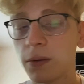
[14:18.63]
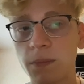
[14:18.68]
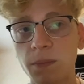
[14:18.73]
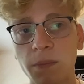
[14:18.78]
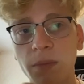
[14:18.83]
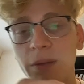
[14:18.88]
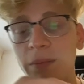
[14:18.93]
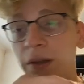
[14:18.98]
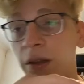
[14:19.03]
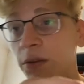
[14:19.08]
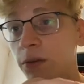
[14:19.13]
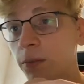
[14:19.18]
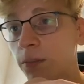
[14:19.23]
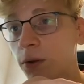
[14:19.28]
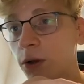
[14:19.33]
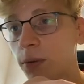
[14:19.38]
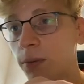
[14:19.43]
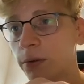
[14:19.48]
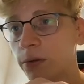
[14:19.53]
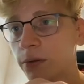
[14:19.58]
Maybe that's a
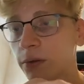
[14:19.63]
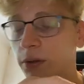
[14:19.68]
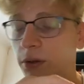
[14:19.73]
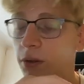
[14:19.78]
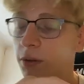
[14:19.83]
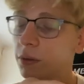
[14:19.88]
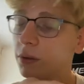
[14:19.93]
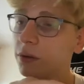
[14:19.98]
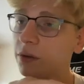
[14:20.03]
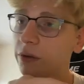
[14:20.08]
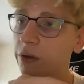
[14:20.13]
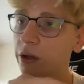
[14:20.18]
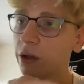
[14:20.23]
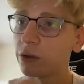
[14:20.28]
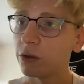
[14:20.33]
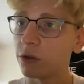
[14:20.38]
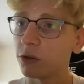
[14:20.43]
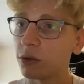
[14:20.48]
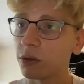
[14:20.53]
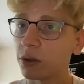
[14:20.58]
purpose. Then you
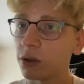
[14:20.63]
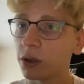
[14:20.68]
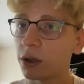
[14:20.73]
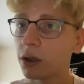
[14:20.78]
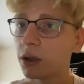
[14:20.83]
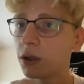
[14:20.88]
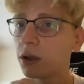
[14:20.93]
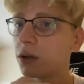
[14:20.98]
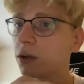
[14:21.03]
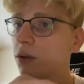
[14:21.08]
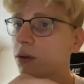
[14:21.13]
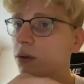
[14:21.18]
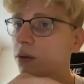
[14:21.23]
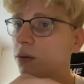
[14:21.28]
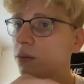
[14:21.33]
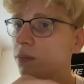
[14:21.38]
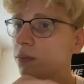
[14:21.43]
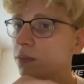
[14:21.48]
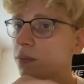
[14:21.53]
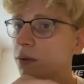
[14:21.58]
should.
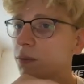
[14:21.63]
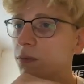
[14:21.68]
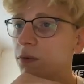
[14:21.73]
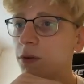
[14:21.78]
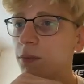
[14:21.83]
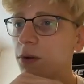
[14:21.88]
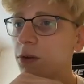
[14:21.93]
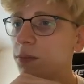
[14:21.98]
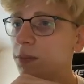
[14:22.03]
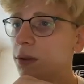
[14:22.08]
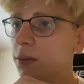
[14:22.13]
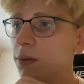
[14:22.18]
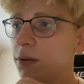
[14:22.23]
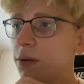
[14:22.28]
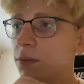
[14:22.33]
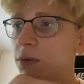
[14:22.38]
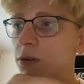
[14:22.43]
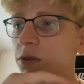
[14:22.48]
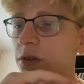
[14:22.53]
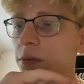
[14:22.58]
But for most people, it
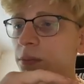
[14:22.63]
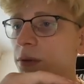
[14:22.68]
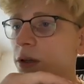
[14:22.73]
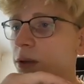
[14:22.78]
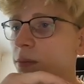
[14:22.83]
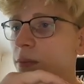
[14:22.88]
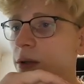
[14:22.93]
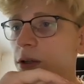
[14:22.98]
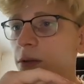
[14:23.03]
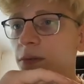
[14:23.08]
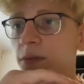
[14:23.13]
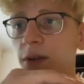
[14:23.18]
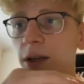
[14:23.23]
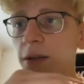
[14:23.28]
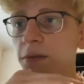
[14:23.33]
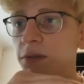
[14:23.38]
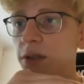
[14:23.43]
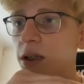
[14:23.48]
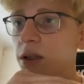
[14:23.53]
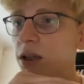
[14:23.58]
would just be like making
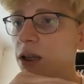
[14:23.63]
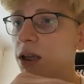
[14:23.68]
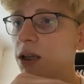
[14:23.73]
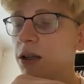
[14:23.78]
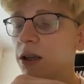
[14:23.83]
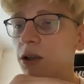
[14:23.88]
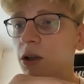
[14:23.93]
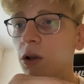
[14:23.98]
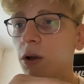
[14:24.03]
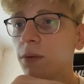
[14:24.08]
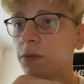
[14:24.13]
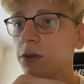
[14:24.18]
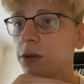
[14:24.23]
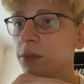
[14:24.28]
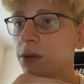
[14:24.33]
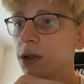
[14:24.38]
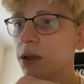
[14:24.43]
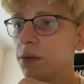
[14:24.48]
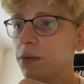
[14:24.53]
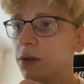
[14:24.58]
5-10k, like a comfortable
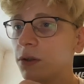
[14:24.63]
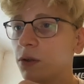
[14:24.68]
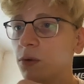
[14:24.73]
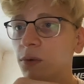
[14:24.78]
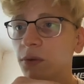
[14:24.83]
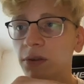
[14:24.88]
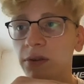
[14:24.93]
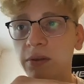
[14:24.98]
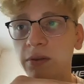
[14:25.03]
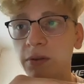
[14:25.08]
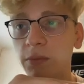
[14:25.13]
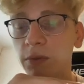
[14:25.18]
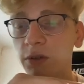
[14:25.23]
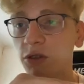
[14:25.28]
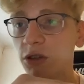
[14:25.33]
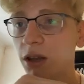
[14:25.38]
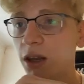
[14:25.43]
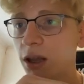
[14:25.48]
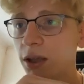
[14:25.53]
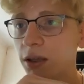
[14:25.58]
living, doing something which they
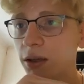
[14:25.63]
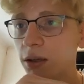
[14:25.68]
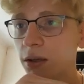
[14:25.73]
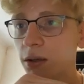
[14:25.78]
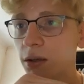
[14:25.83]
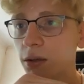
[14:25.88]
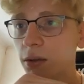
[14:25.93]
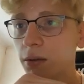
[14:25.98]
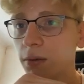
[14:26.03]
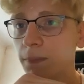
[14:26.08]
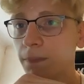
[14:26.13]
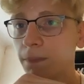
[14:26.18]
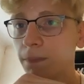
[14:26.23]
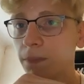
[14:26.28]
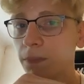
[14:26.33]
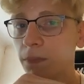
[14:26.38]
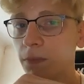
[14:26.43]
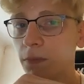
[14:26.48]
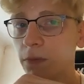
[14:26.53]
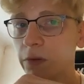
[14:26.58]
like,
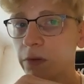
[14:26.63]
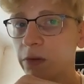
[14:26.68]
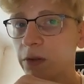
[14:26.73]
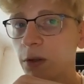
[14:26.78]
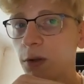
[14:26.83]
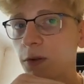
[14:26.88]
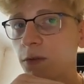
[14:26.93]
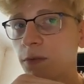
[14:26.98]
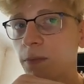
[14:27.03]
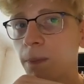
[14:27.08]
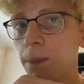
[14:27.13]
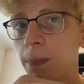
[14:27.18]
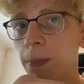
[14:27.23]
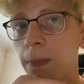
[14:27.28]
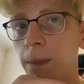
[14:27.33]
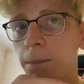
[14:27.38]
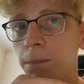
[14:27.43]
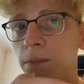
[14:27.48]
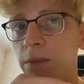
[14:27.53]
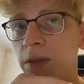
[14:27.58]
instead of
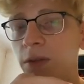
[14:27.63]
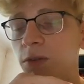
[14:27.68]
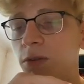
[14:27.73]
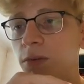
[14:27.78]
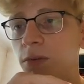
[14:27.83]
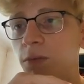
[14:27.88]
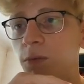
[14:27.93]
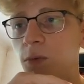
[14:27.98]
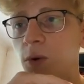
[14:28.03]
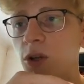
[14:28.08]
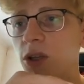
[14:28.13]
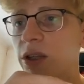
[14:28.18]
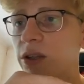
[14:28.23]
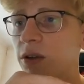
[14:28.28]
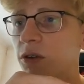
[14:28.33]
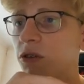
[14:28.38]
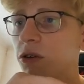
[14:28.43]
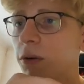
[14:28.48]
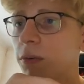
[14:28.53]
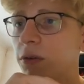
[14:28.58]
working a
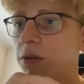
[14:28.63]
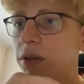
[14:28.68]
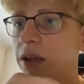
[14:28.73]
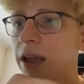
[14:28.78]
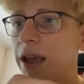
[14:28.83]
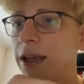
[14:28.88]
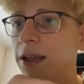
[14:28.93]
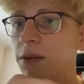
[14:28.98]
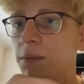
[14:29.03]
job which they hate and